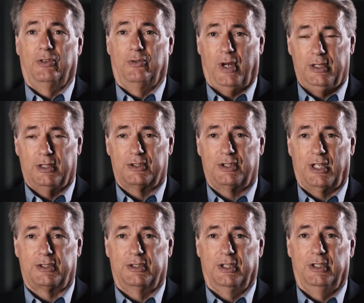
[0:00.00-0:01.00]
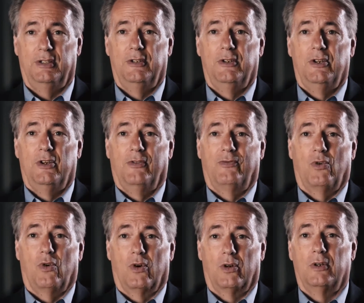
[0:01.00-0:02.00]
great necessity
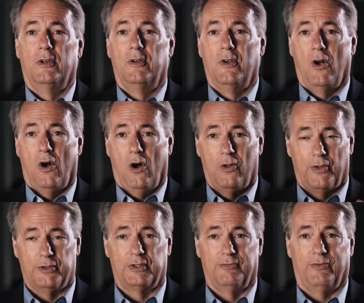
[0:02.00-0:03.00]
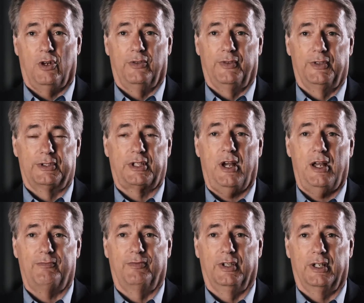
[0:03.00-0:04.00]
for all those involved in this
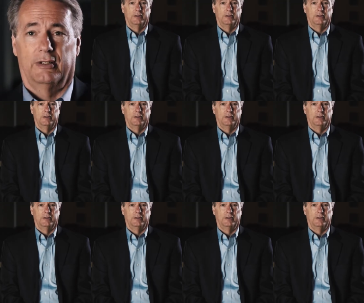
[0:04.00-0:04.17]
conflict.